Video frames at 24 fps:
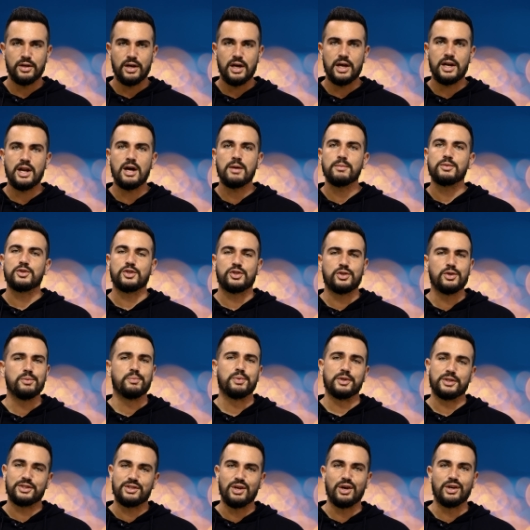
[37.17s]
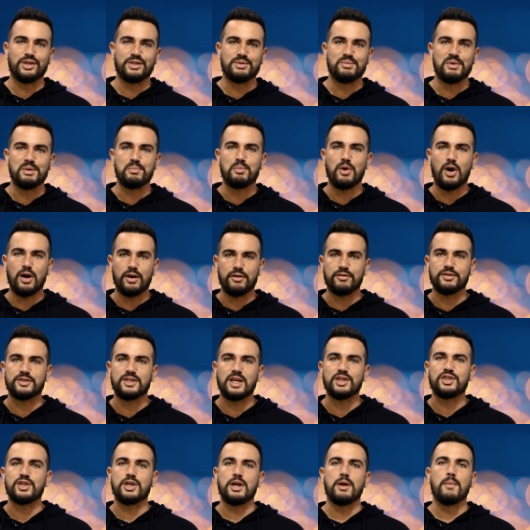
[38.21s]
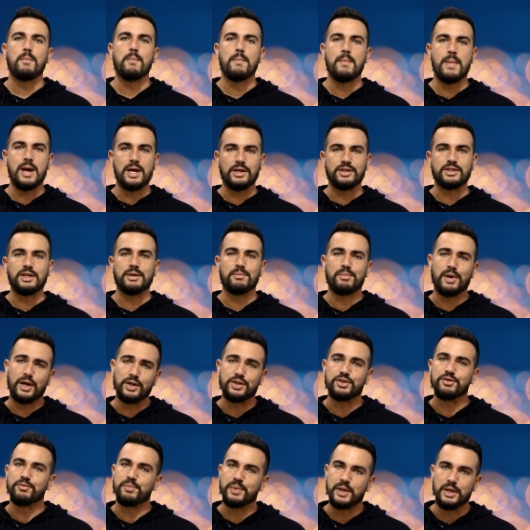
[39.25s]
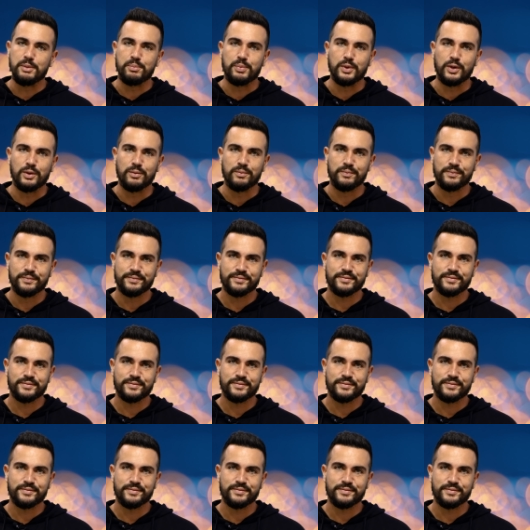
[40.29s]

and I'm super stoked to be part of such an amazing bunch of people.